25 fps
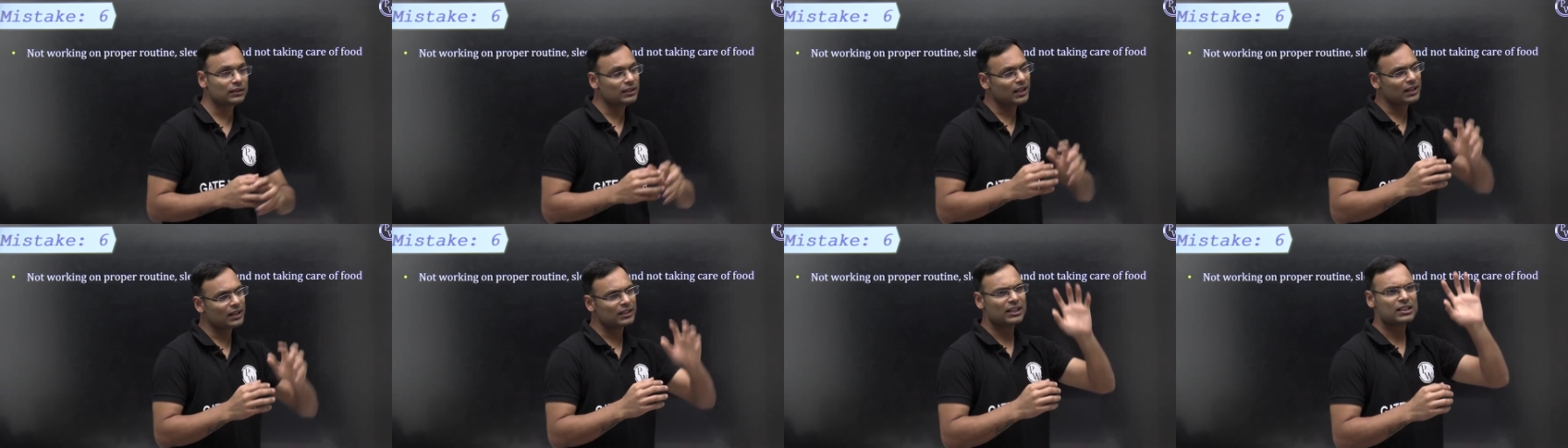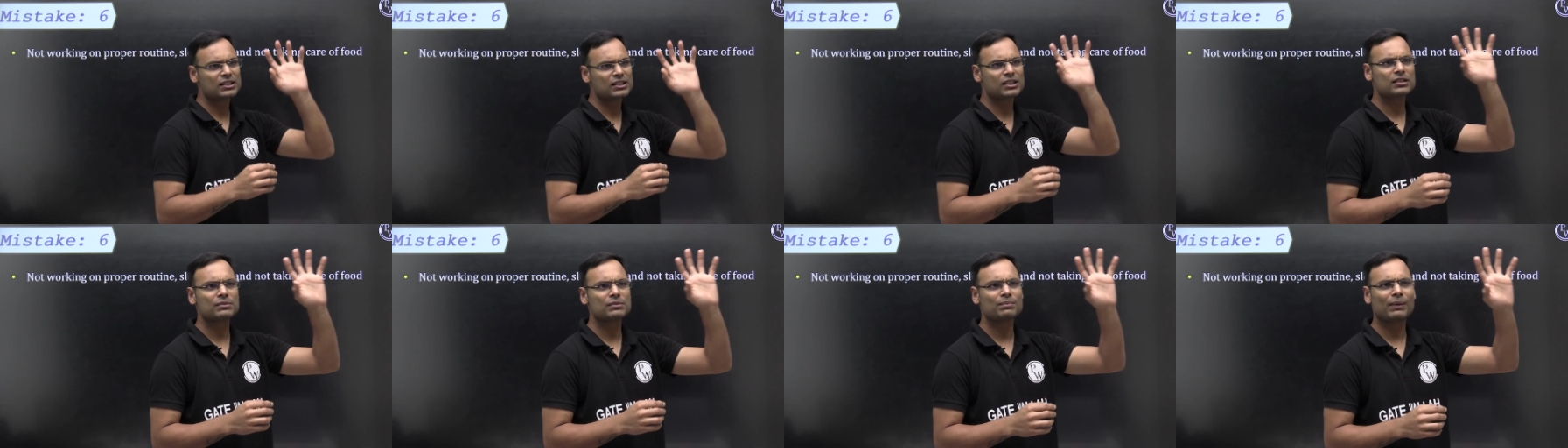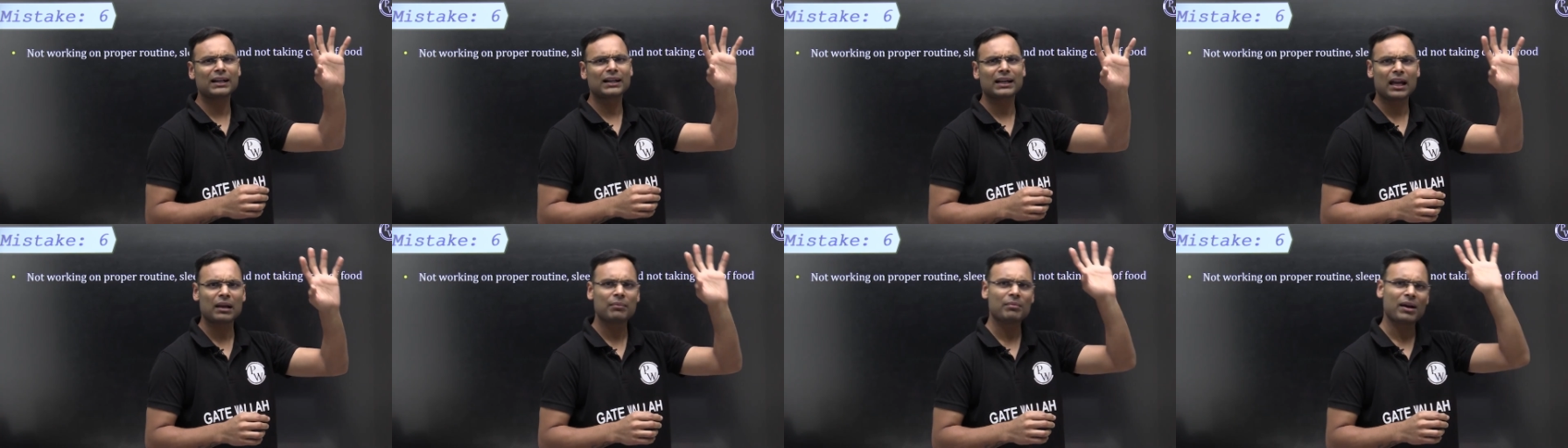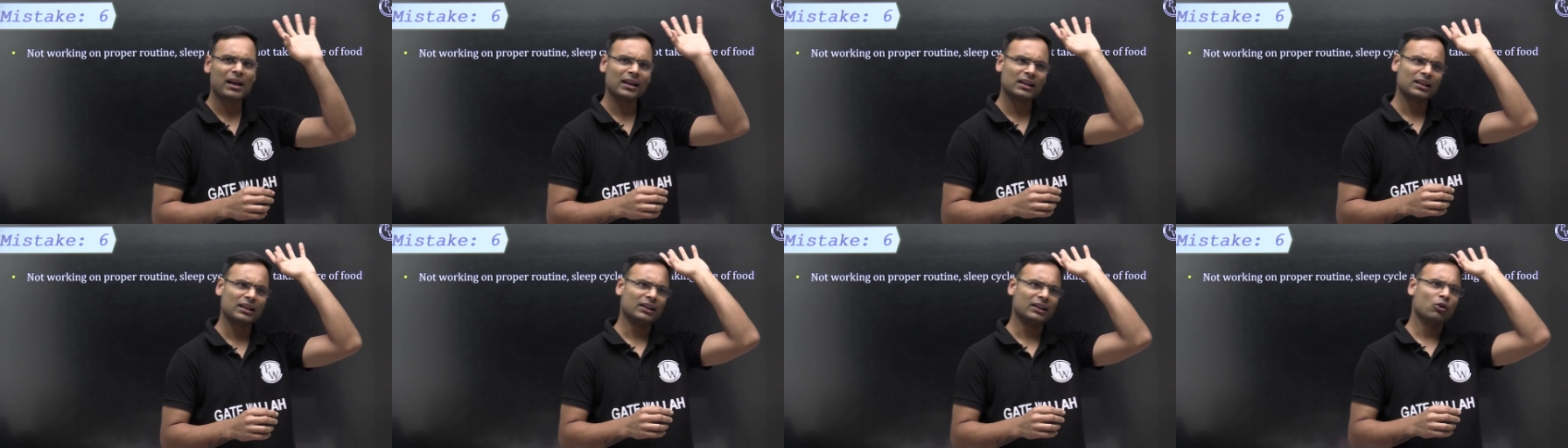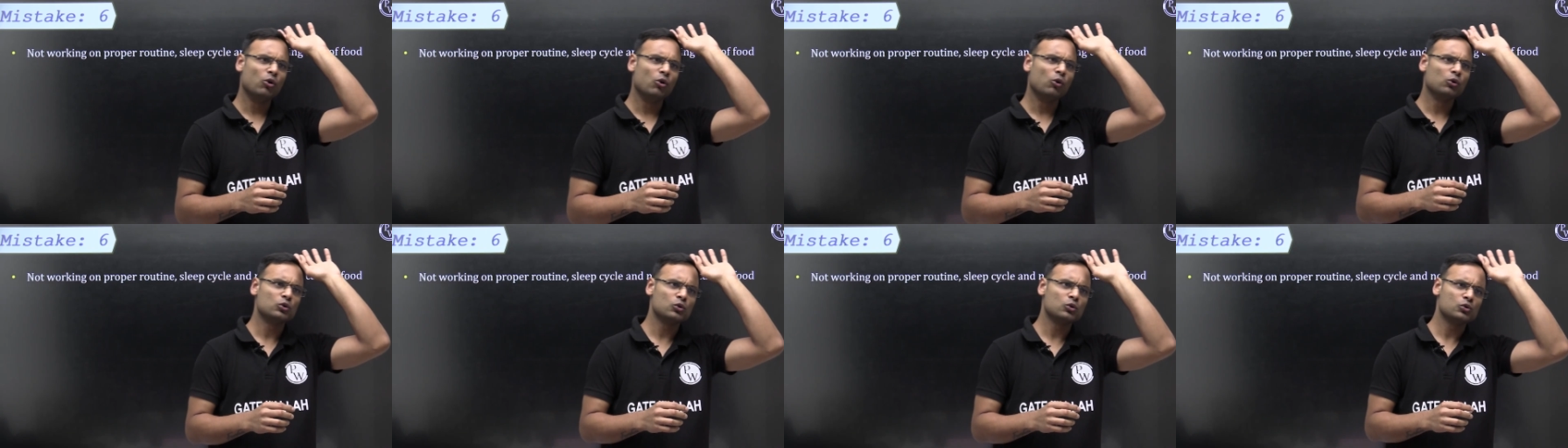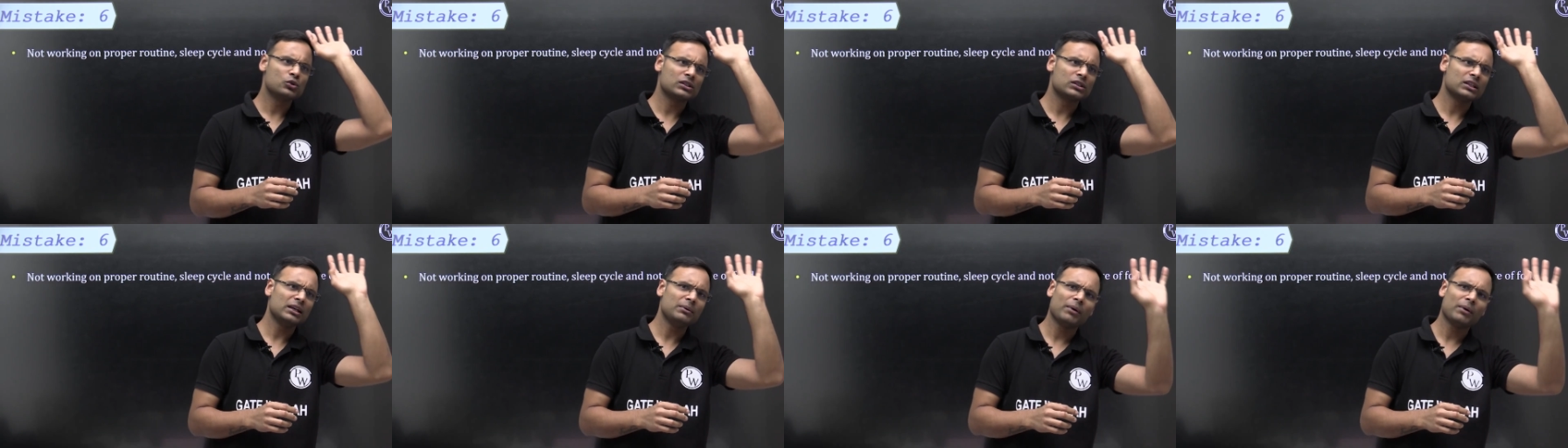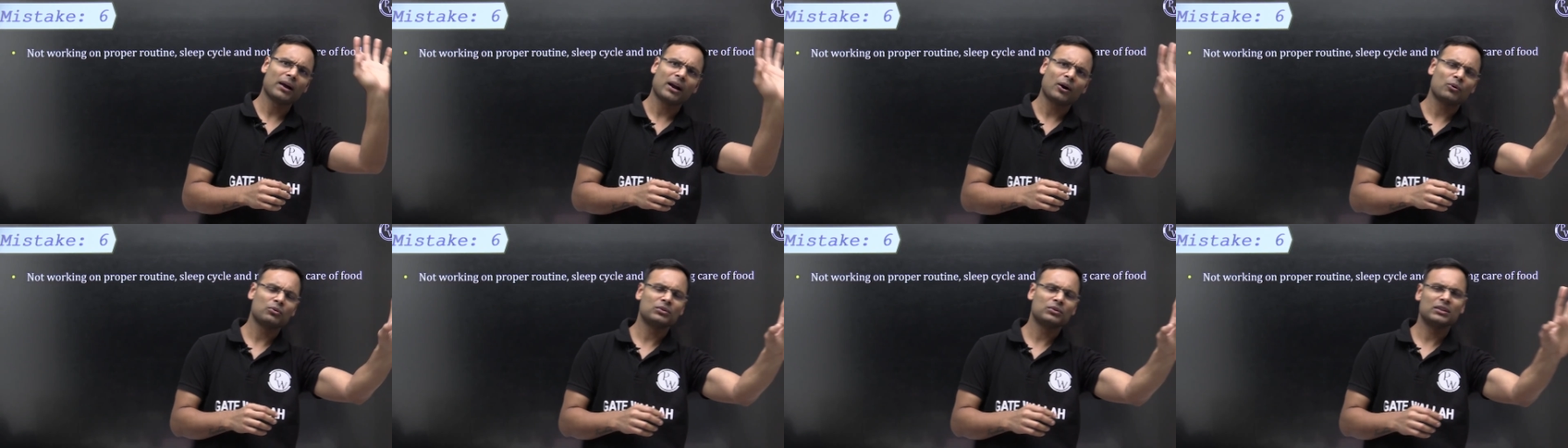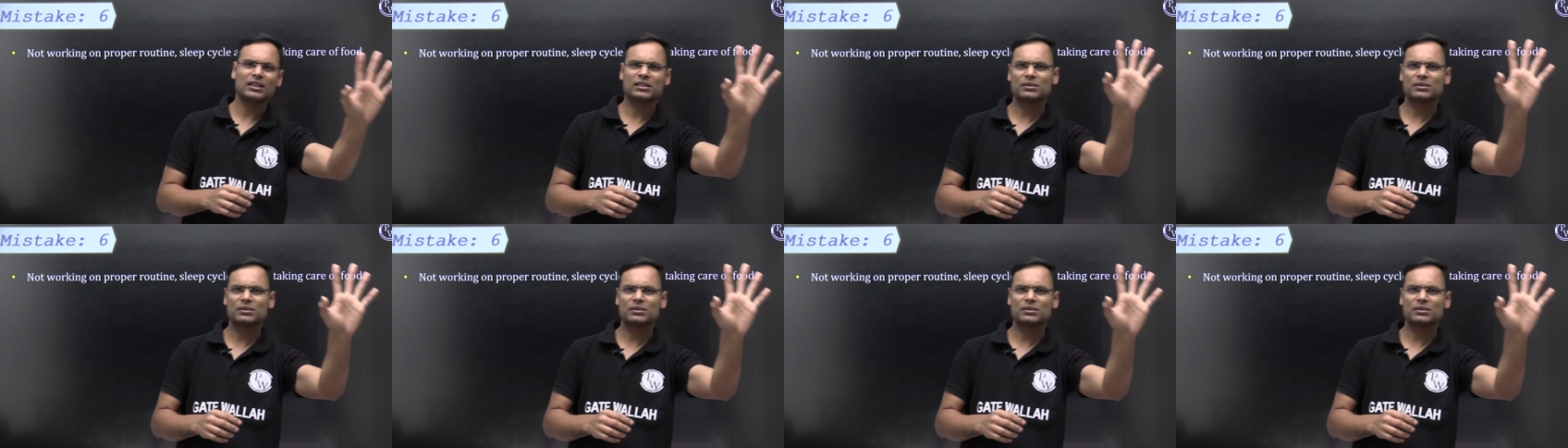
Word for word: that this is my time i'll go to sleep around